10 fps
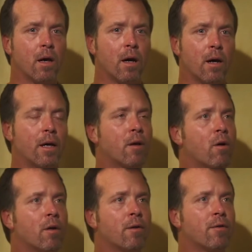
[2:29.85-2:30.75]
Uh, he
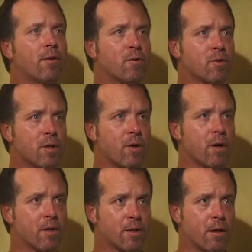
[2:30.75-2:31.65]
called into Central
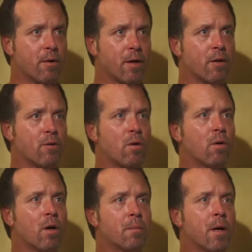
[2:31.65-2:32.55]
Security
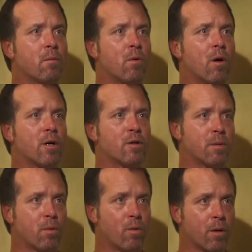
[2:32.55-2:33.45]
Control on Bentwaters,
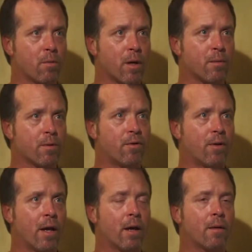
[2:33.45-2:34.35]
reported what he was
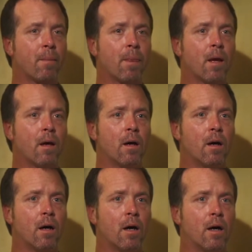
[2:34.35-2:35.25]
seeing.
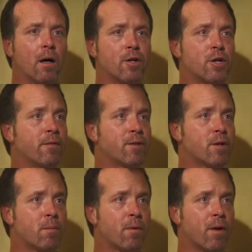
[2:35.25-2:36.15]
Uh, a shift
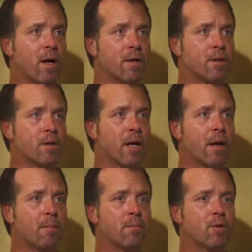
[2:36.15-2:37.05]
supervisor
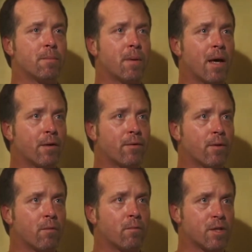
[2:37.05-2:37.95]
named Jim
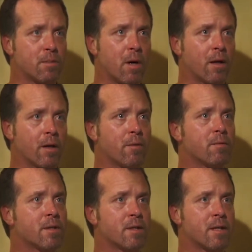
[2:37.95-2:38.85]
Penniston responded. He
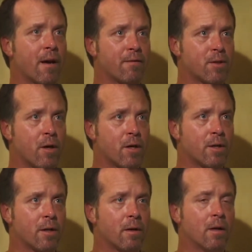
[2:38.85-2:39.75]
was a staff
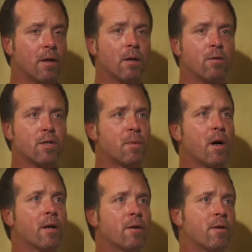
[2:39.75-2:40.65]
sergeant.
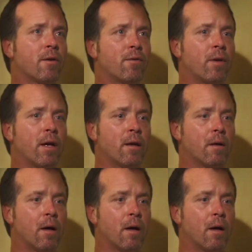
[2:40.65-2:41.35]
Responded to the scene.